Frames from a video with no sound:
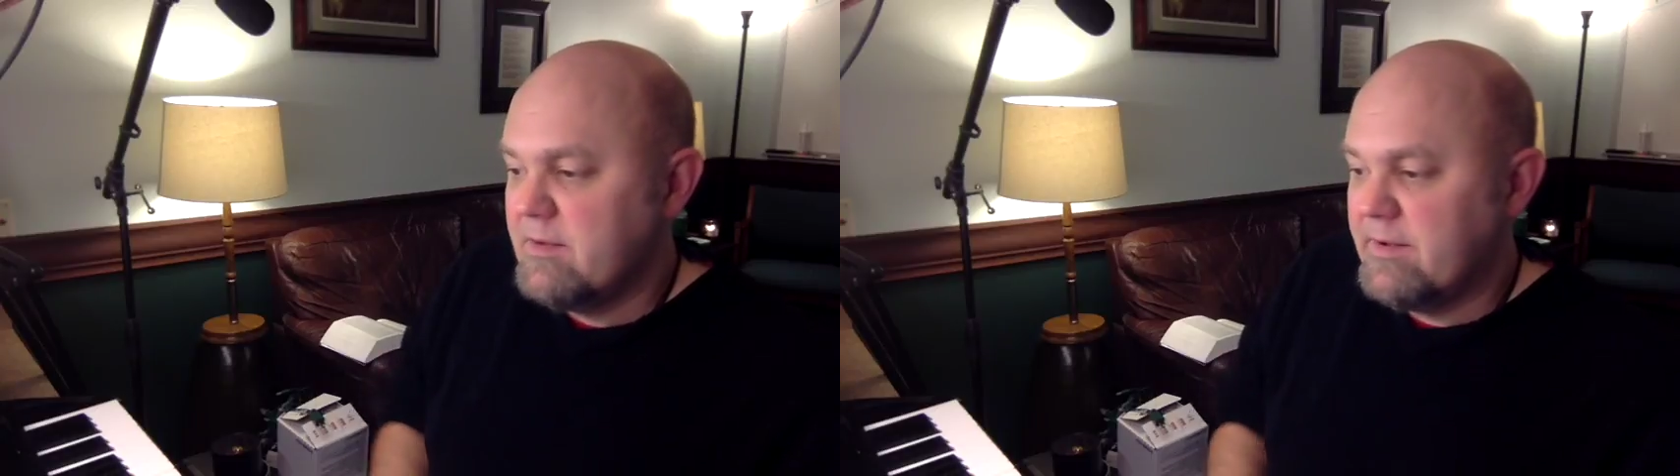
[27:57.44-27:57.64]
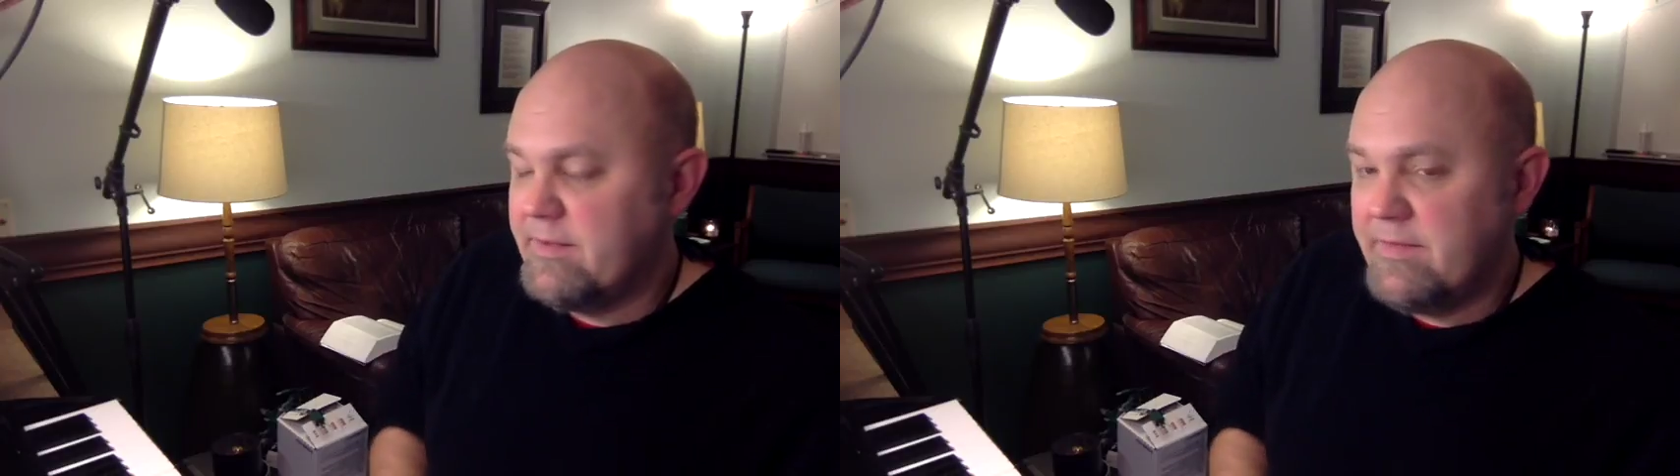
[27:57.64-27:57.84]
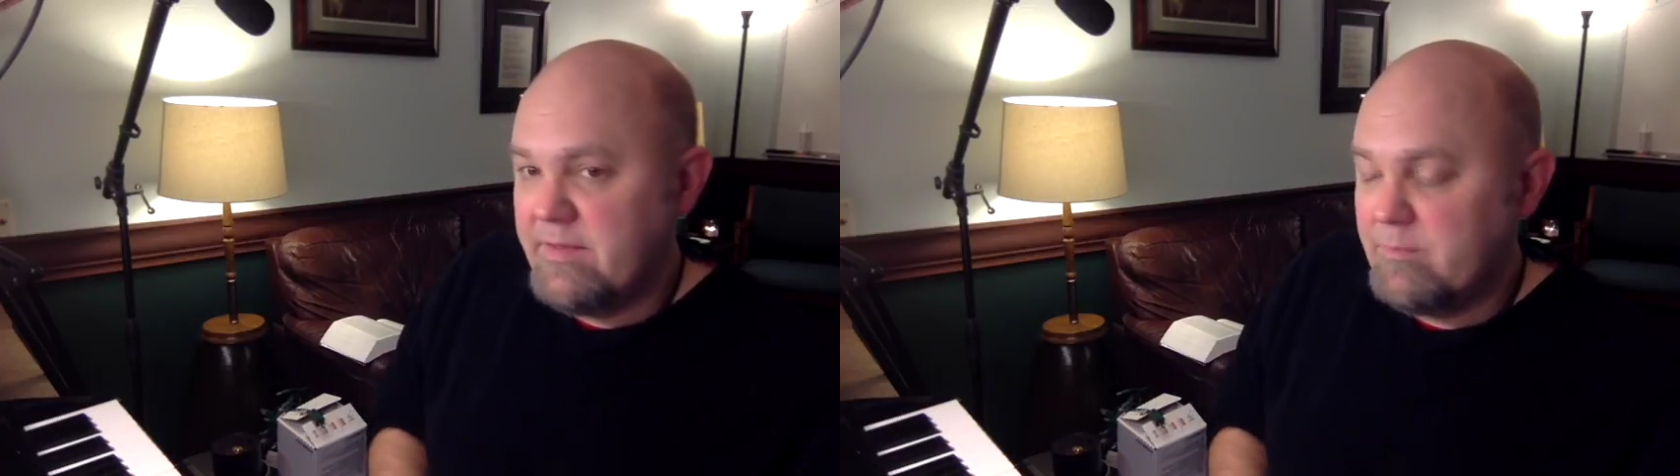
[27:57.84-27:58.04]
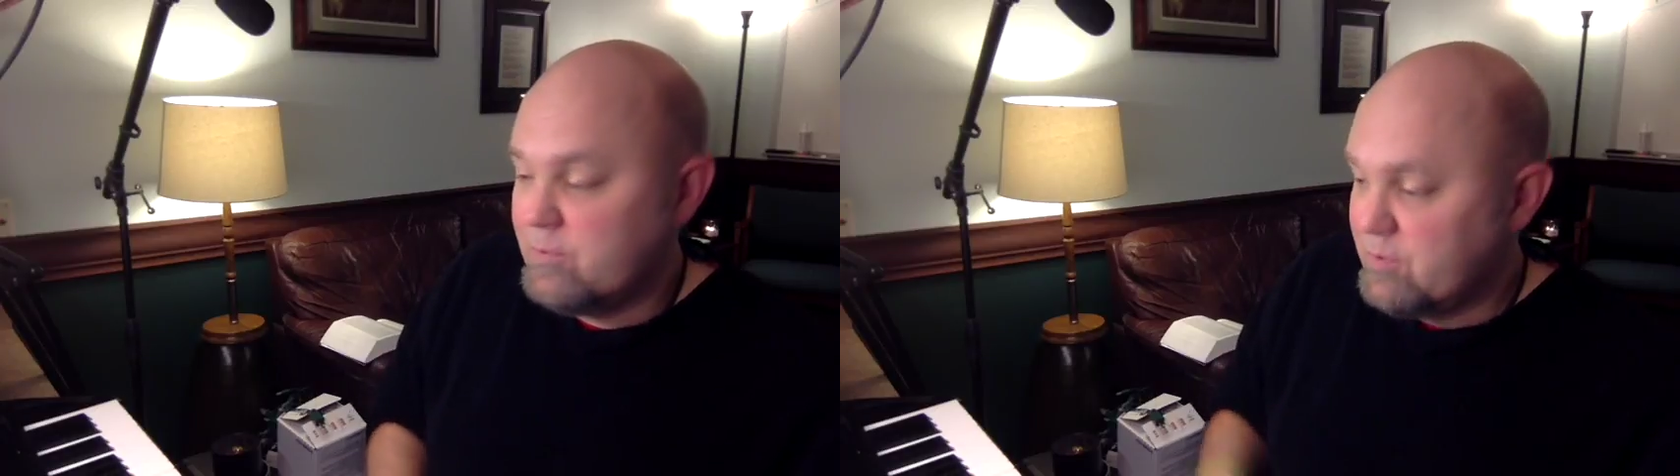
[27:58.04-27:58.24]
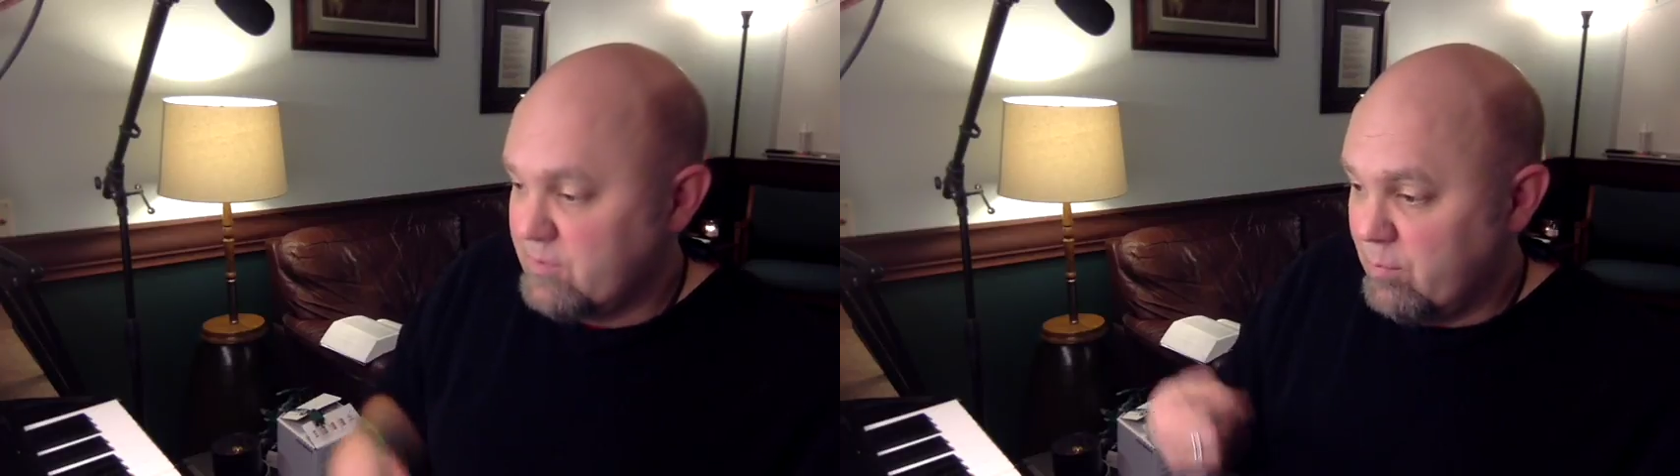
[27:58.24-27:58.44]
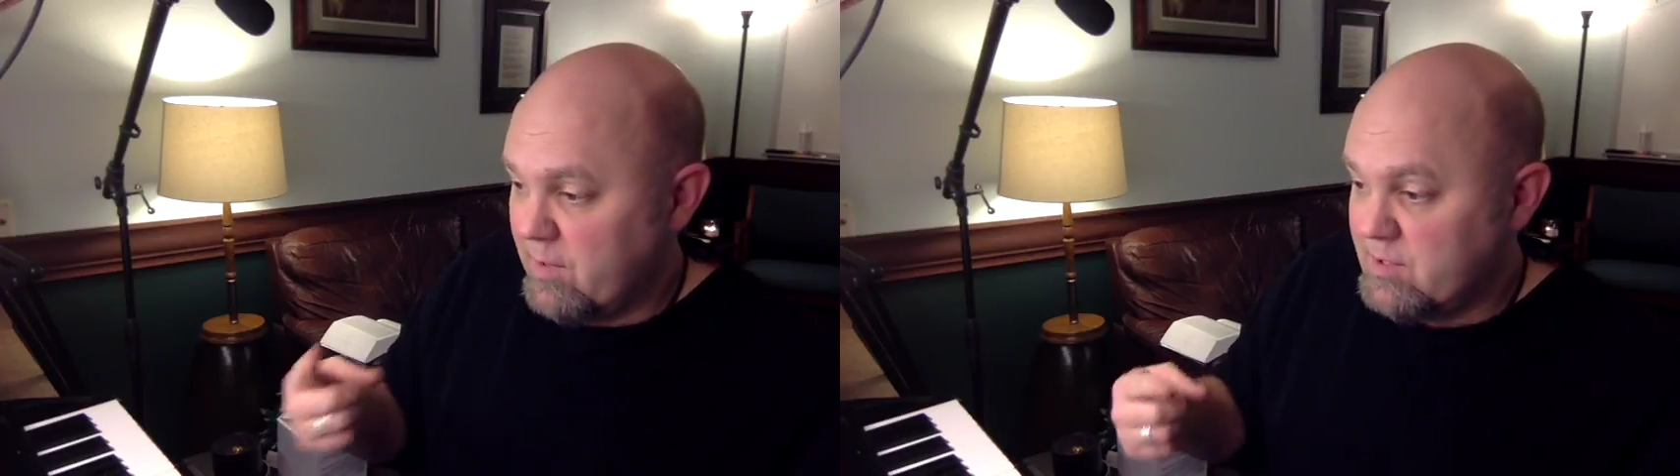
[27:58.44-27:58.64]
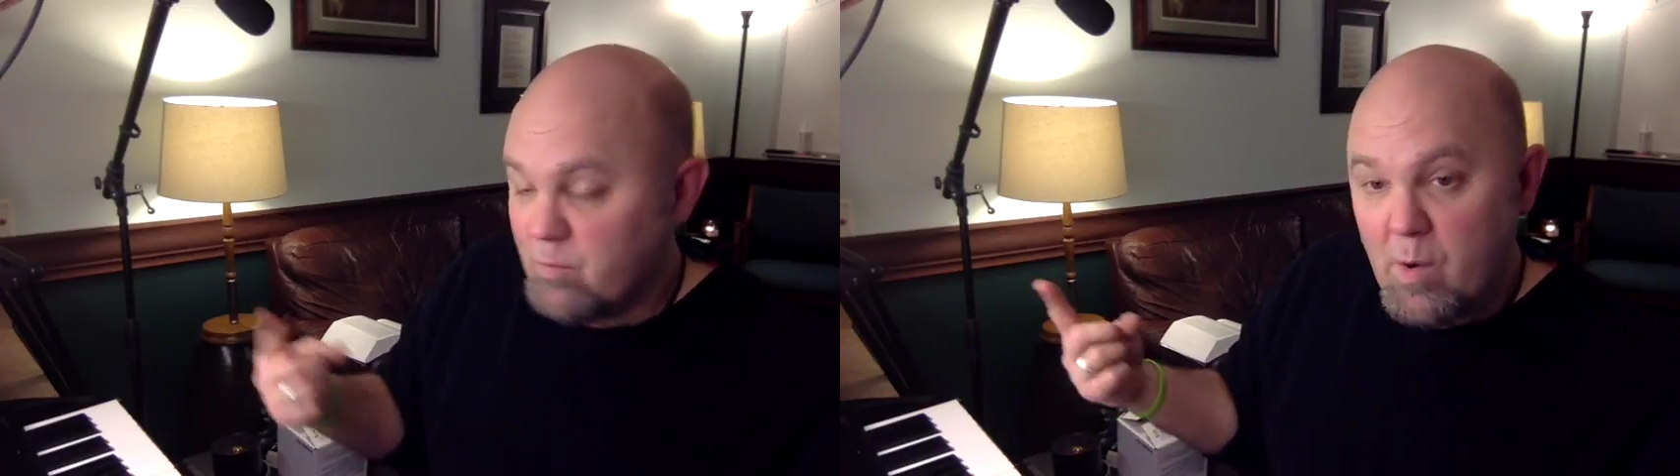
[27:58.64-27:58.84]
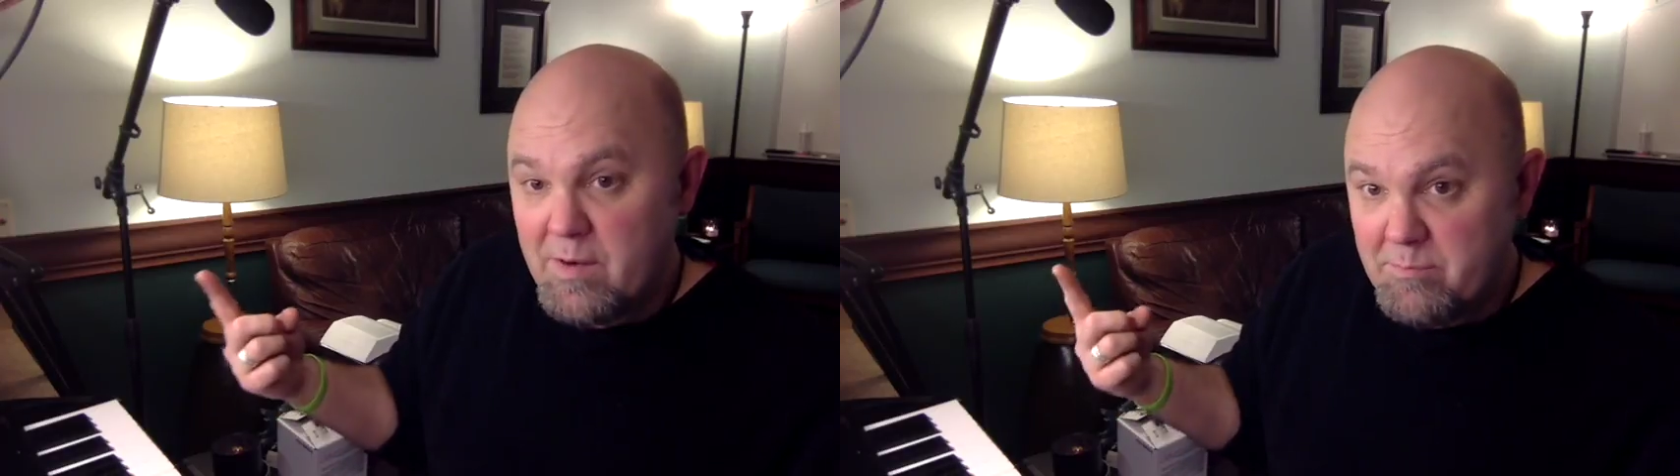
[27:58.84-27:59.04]
And then we'll do the bridge
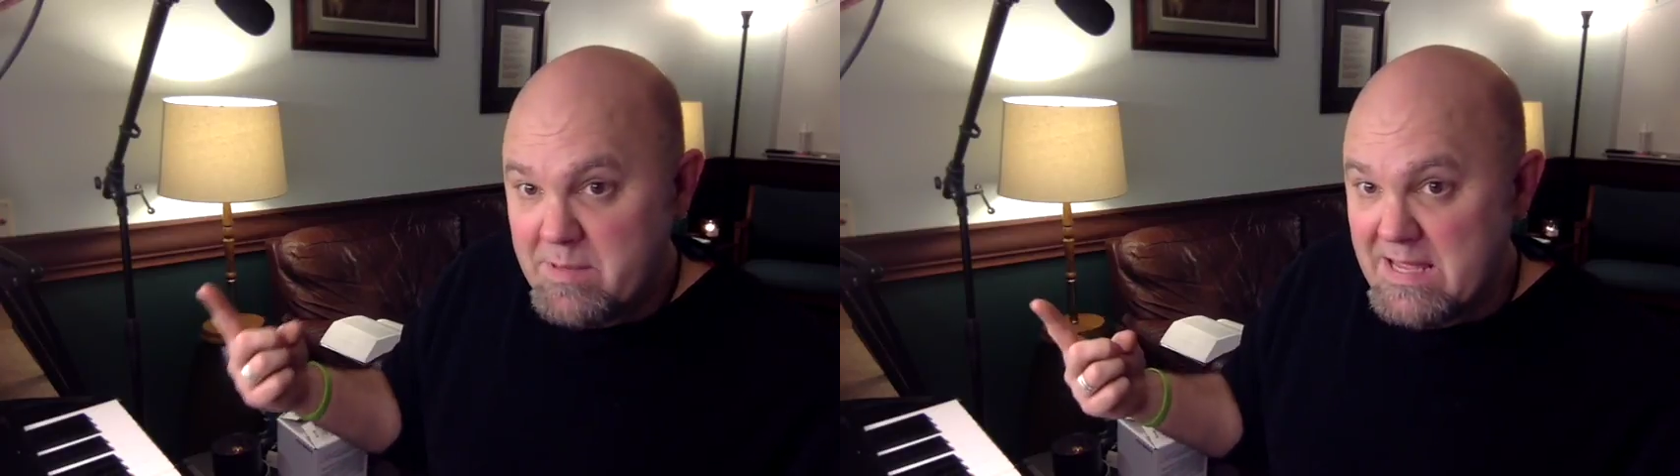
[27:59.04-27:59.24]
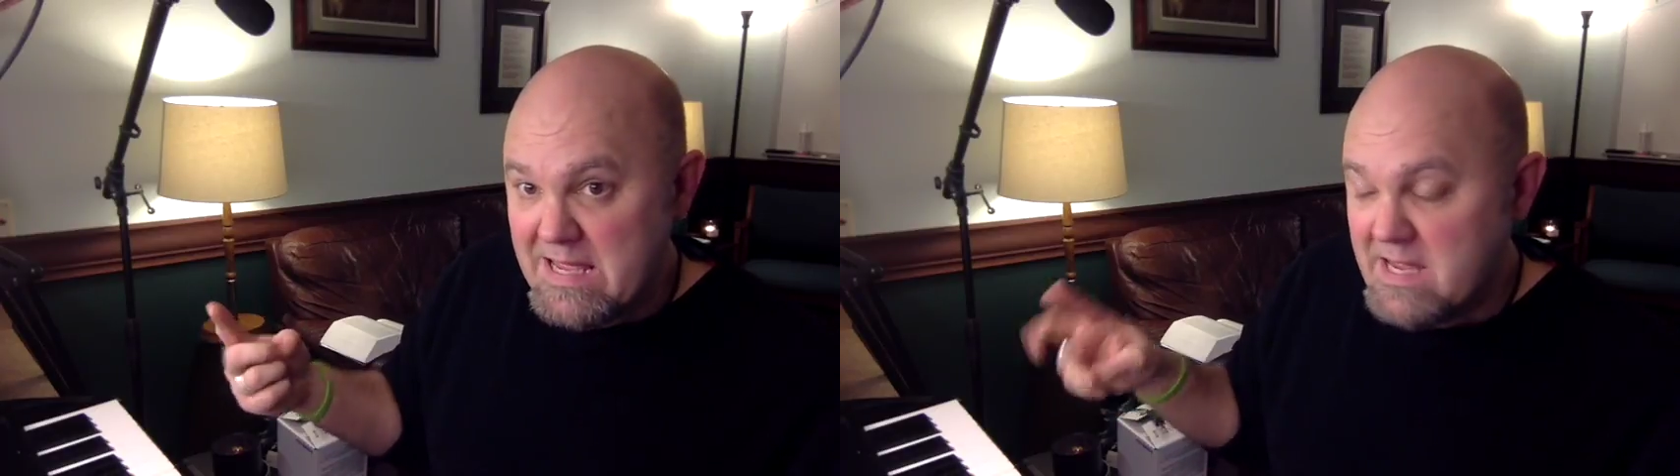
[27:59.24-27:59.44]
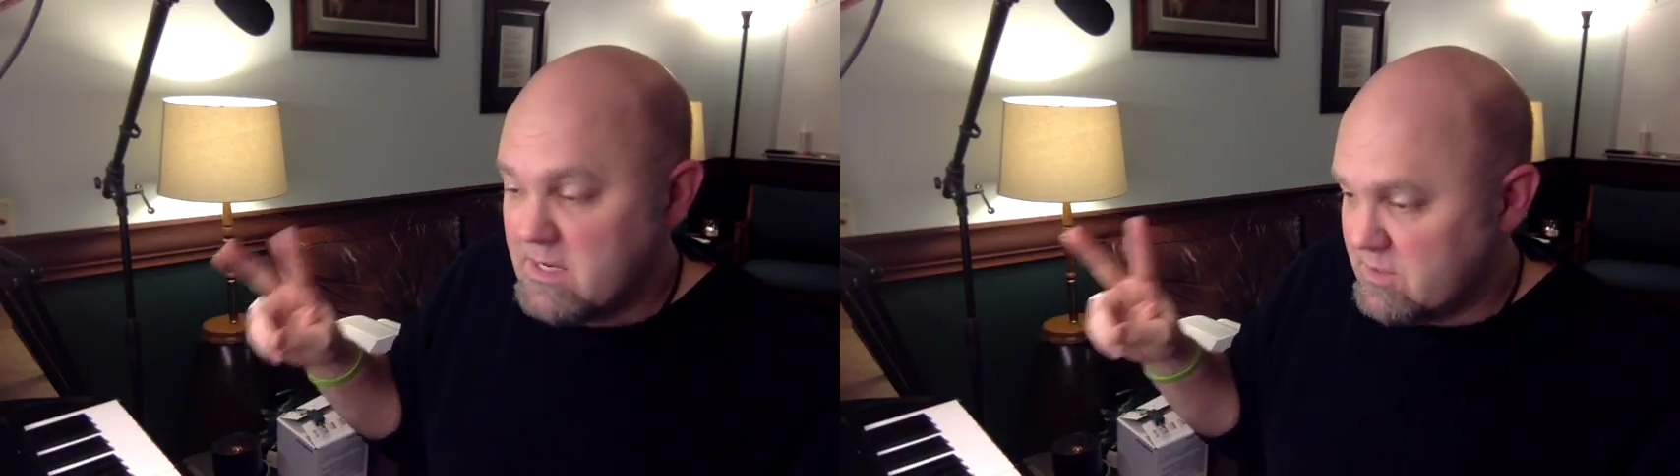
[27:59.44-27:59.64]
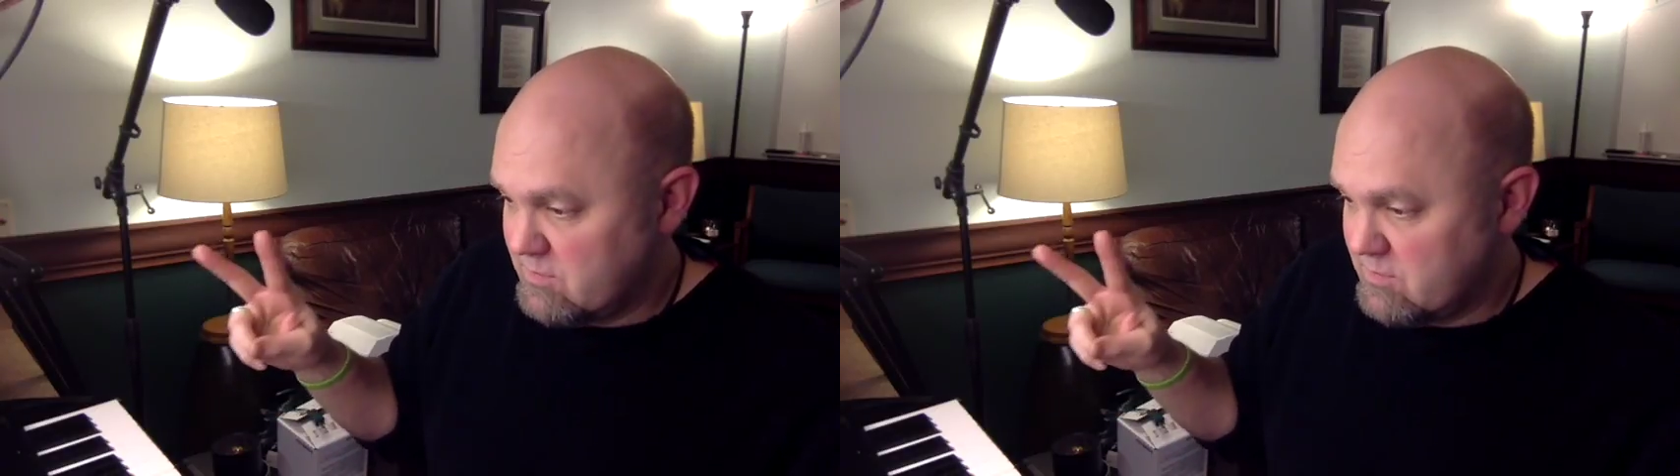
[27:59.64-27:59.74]
1B